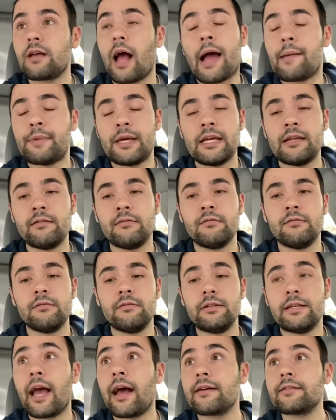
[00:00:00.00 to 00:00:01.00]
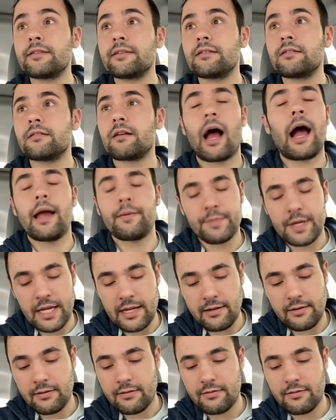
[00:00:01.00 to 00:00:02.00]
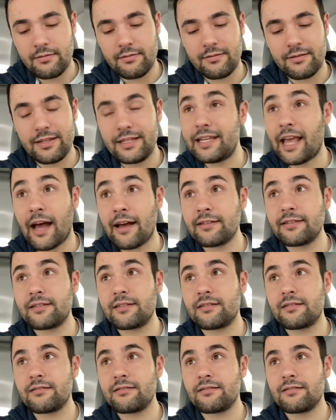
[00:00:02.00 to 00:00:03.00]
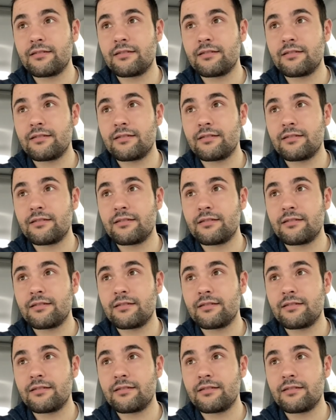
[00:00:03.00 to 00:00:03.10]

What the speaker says: I mean, yes. I mean, yes.